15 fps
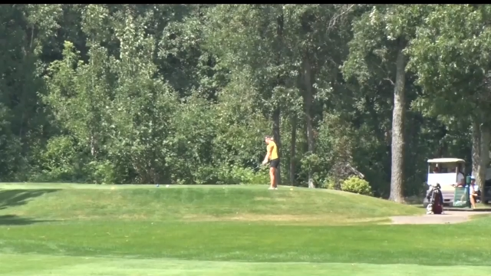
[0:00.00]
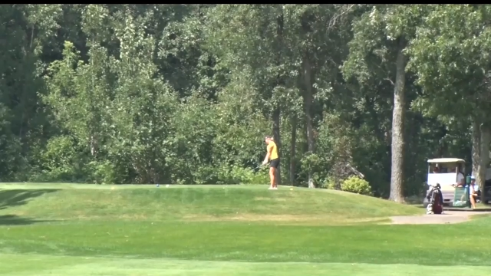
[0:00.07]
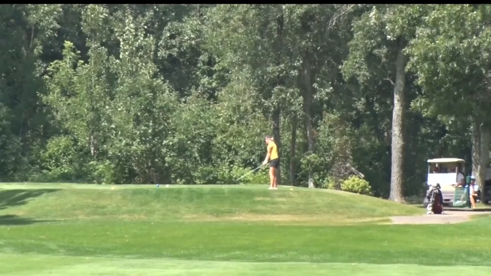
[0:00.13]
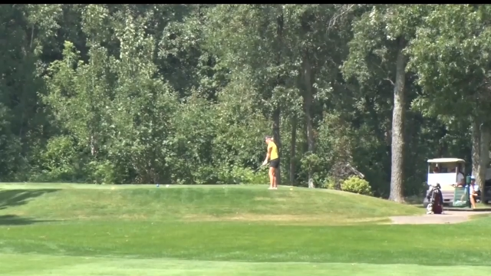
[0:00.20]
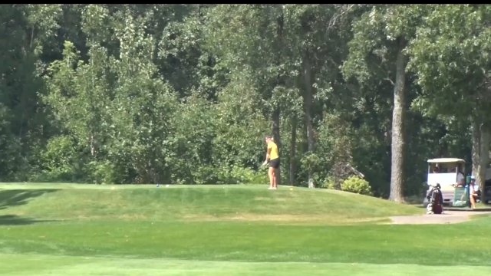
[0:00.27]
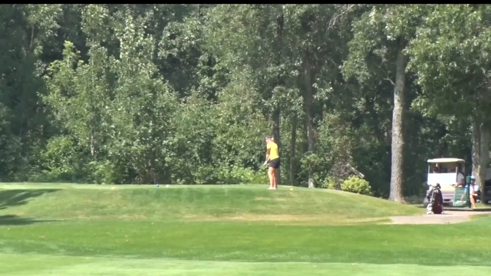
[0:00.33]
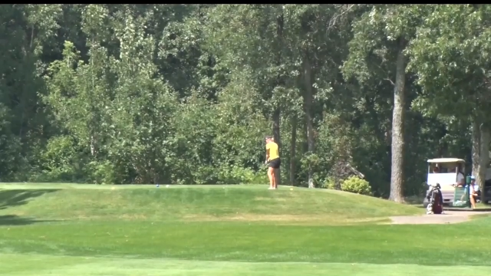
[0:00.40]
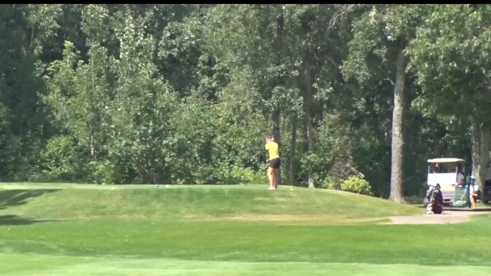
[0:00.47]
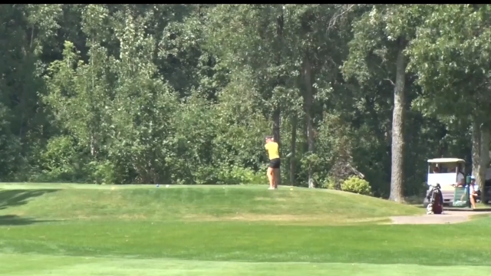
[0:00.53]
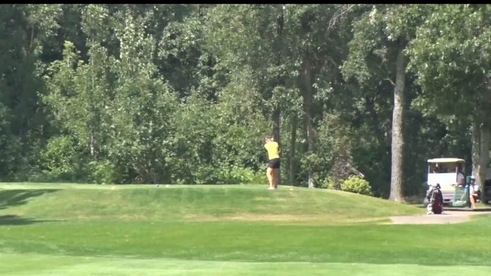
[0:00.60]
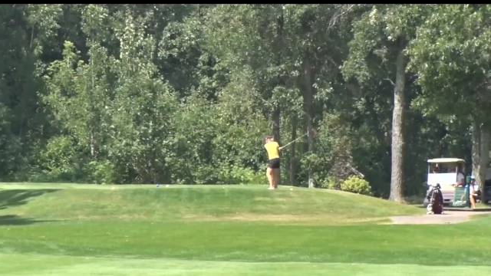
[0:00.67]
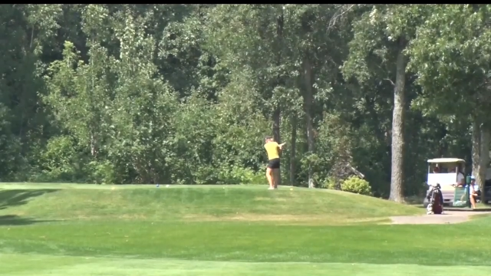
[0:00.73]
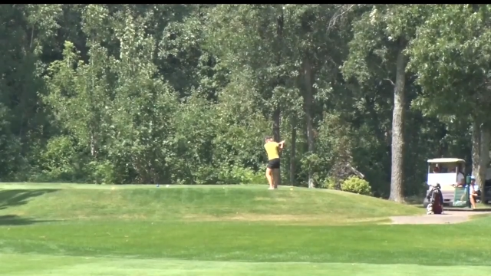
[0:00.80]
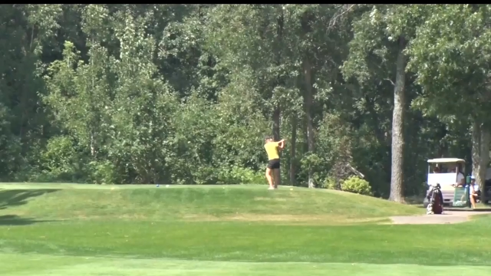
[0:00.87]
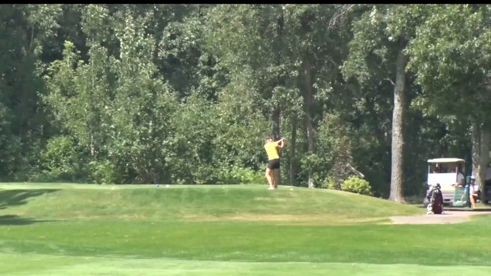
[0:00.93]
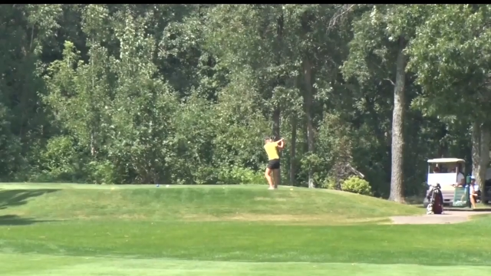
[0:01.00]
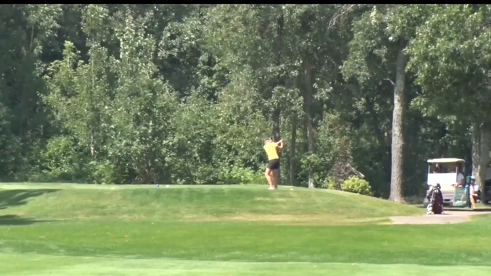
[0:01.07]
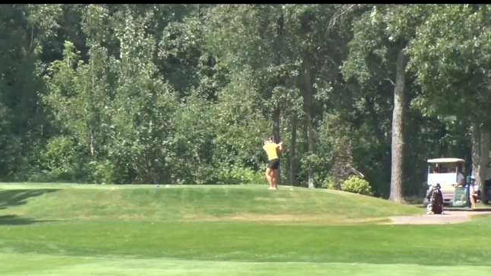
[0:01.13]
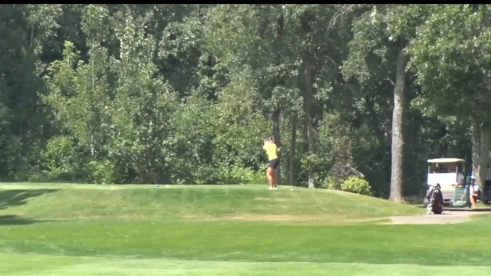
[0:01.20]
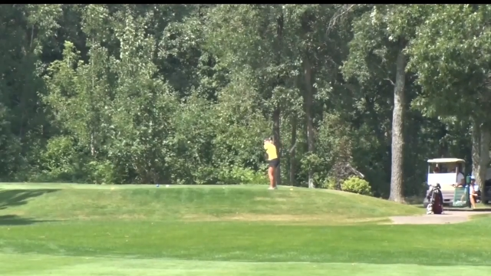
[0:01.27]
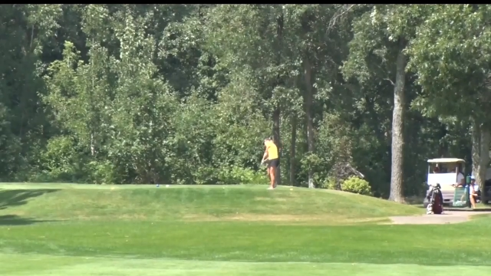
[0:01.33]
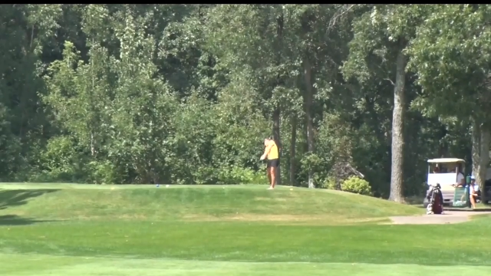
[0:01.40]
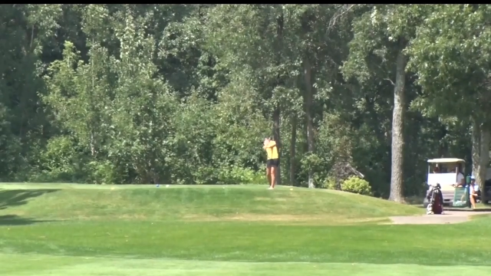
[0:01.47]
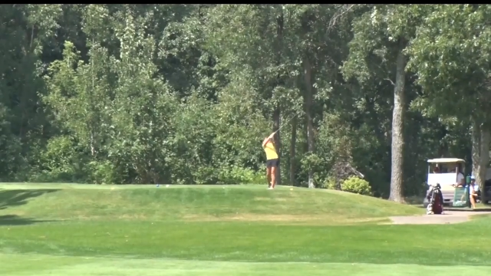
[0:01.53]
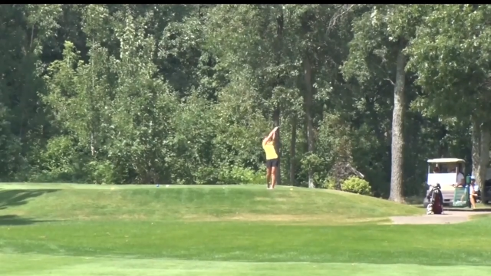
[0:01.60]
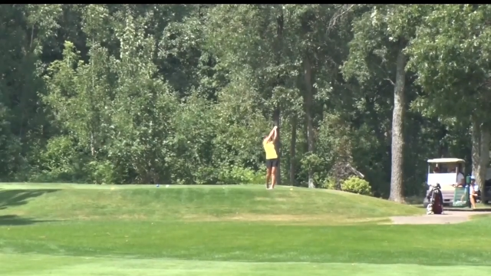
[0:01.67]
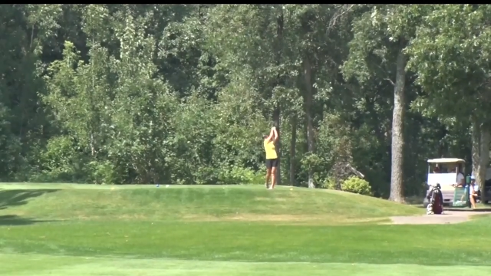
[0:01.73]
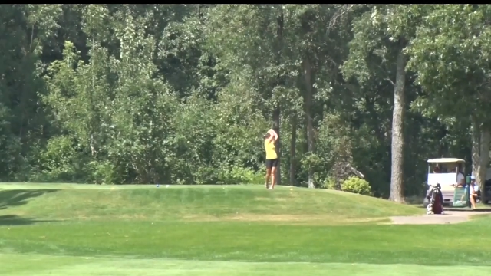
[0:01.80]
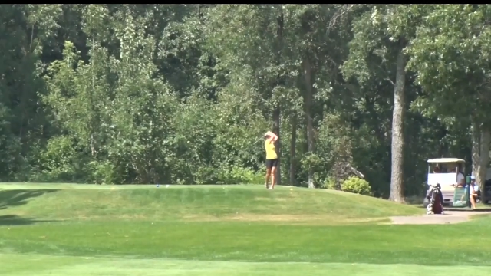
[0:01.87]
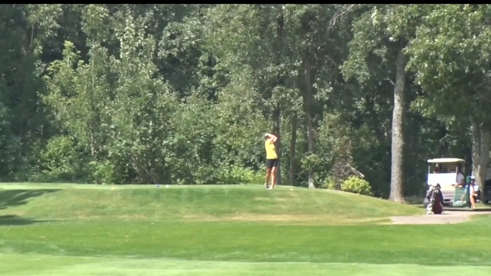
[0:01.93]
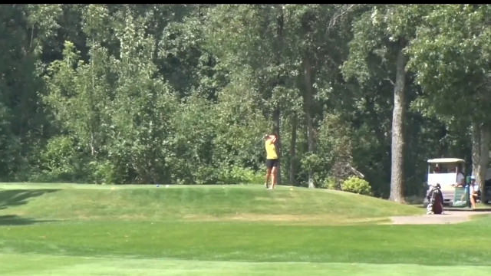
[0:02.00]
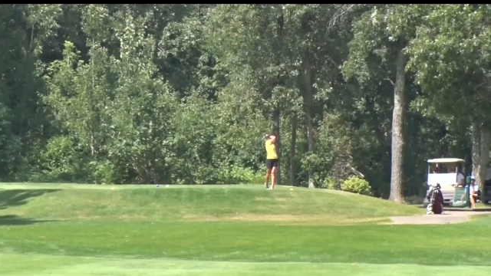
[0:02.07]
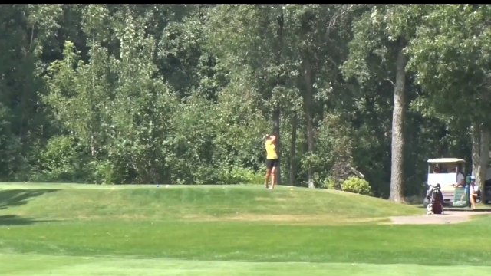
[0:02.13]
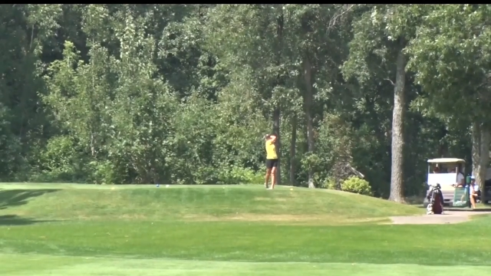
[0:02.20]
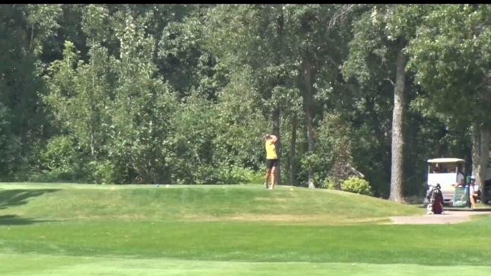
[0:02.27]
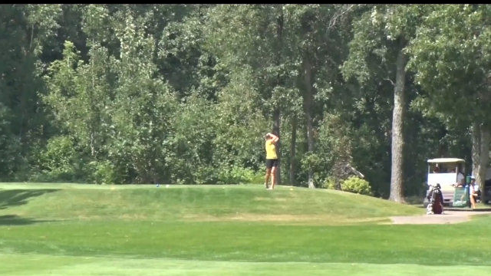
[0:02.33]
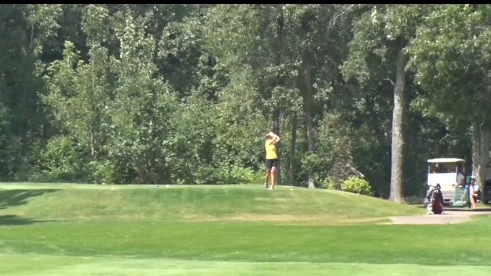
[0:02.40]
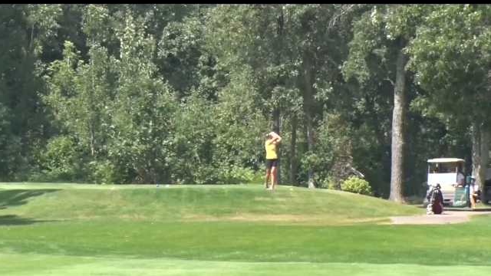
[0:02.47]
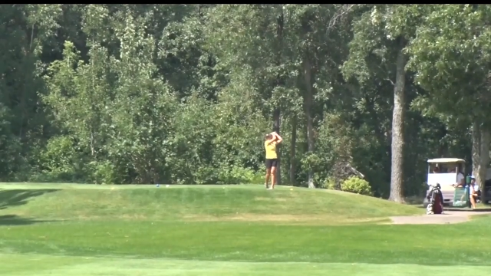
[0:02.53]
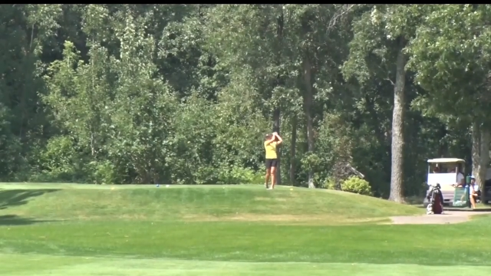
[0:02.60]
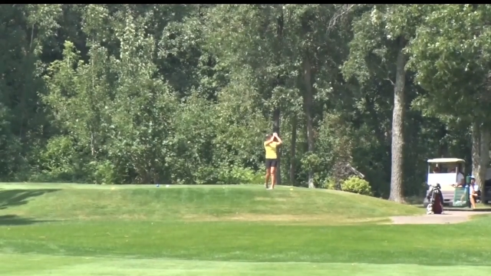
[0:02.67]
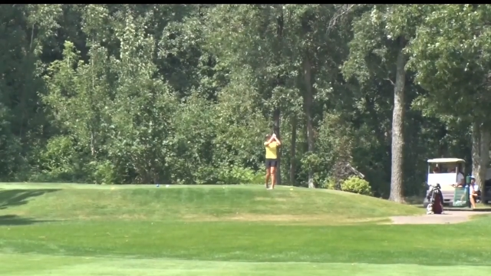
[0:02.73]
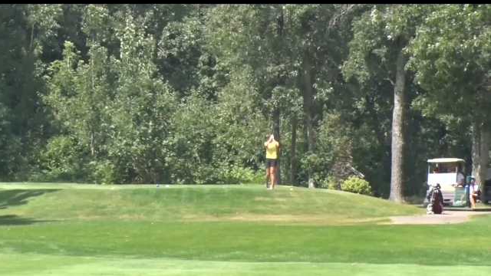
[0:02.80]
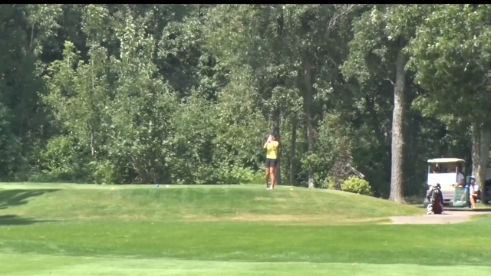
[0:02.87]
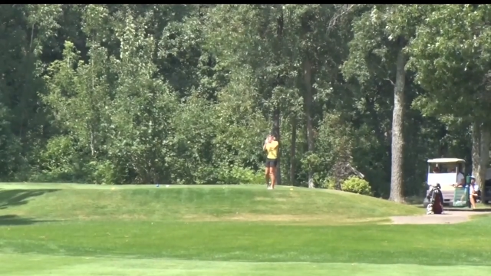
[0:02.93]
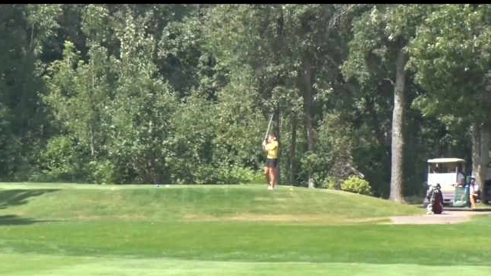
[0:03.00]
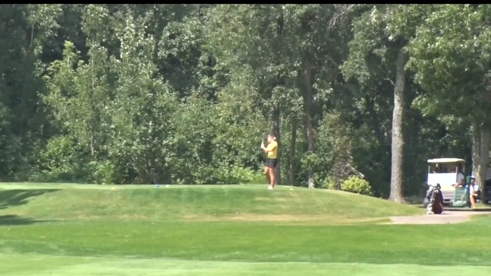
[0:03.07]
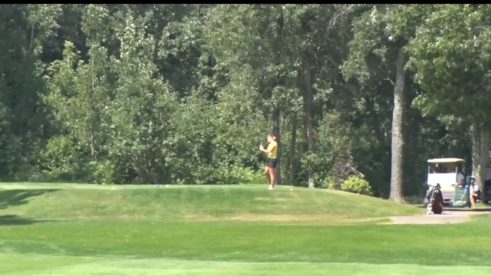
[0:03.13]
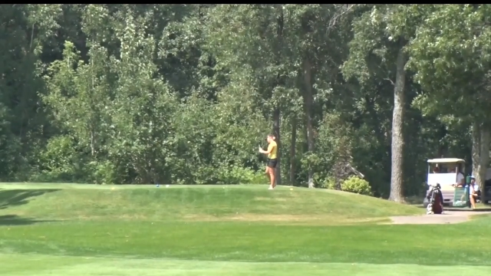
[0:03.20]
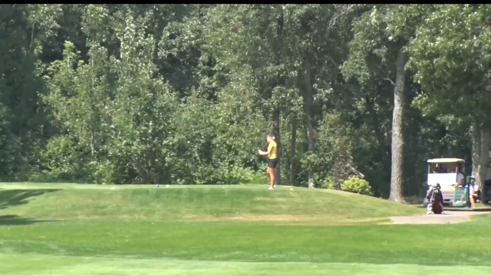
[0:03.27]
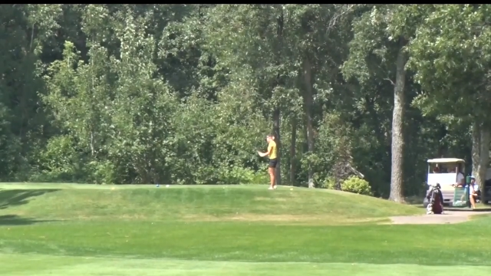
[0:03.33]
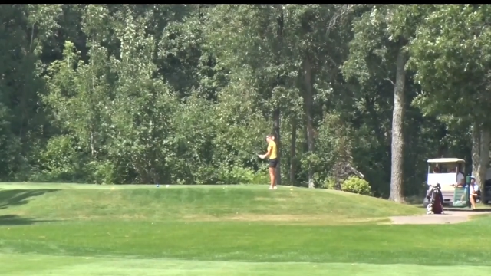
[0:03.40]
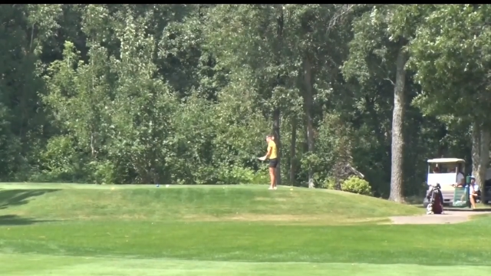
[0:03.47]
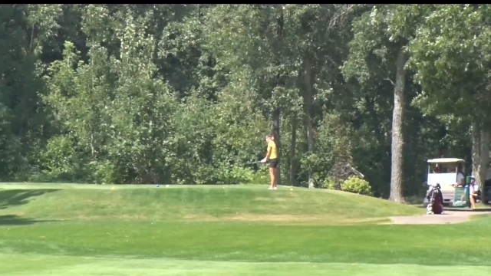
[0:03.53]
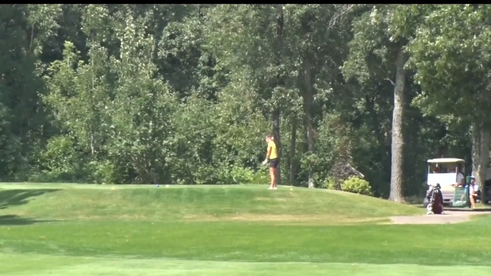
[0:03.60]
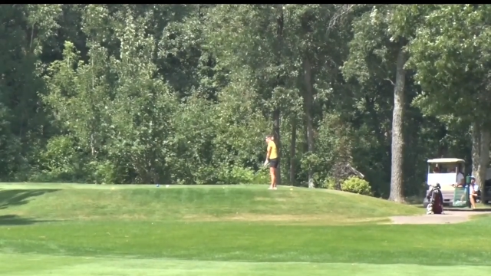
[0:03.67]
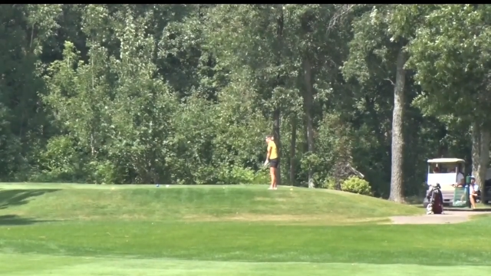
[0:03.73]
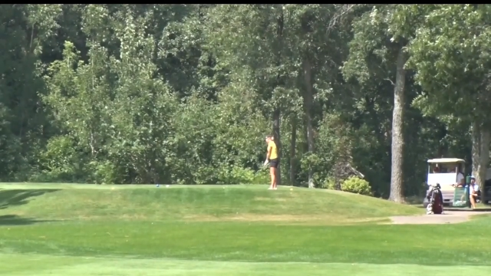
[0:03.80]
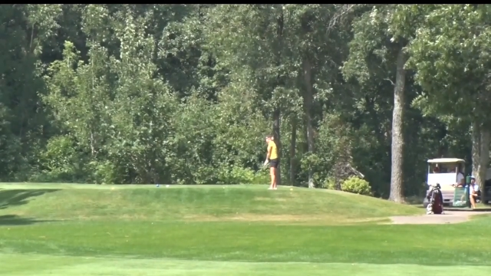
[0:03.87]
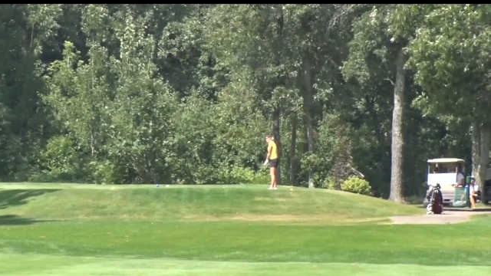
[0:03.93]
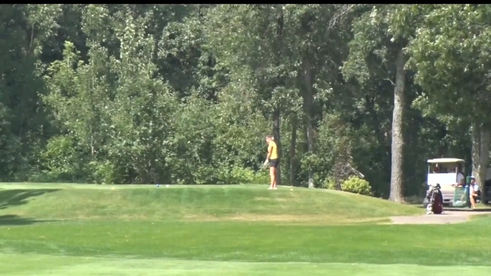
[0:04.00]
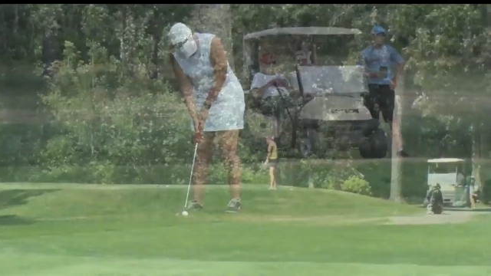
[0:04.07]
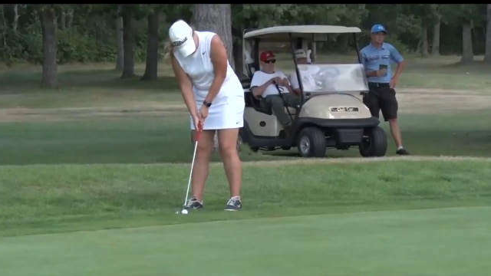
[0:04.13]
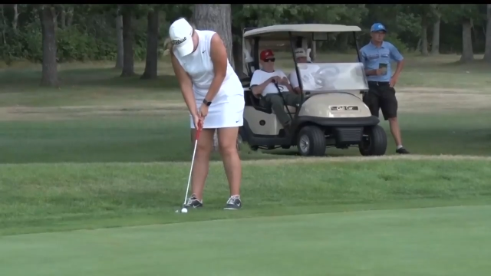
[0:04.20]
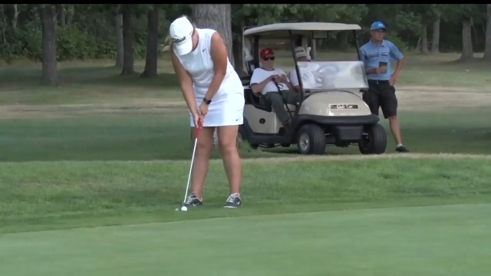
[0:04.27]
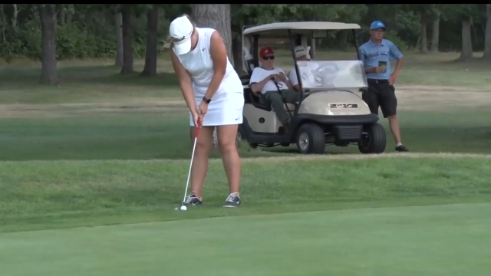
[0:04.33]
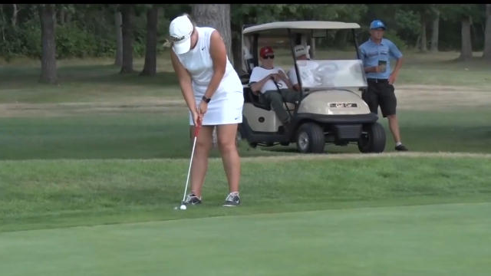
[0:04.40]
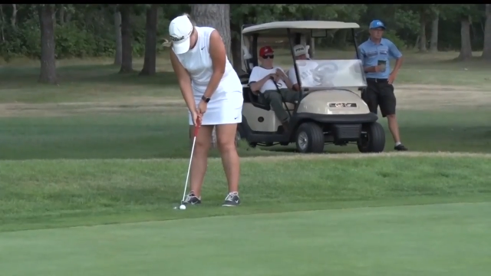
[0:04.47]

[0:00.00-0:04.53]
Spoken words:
[unreadable: no face in view]